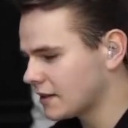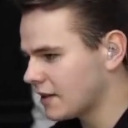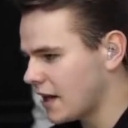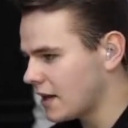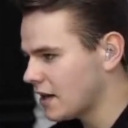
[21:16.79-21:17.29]

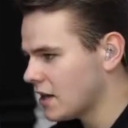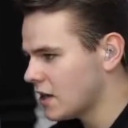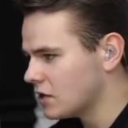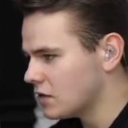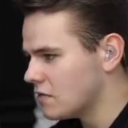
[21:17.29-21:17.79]
Okay,
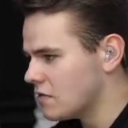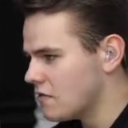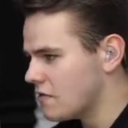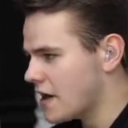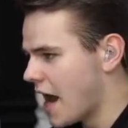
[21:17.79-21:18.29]

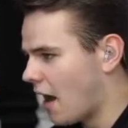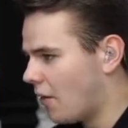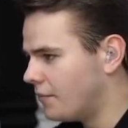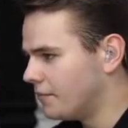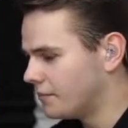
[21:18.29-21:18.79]
good.
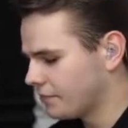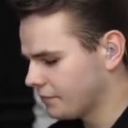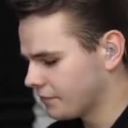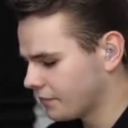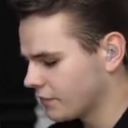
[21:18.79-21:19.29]
Now,
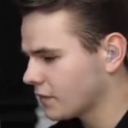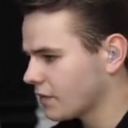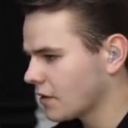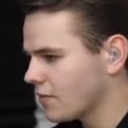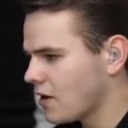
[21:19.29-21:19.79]

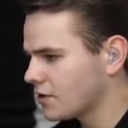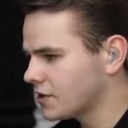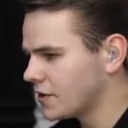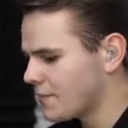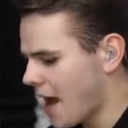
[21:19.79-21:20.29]
come on,
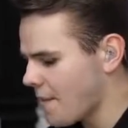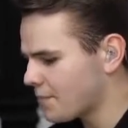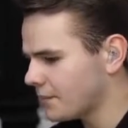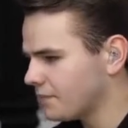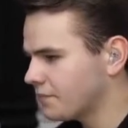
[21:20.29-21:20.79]
turn on the
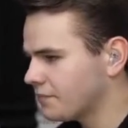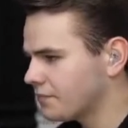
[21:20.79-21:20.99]
map.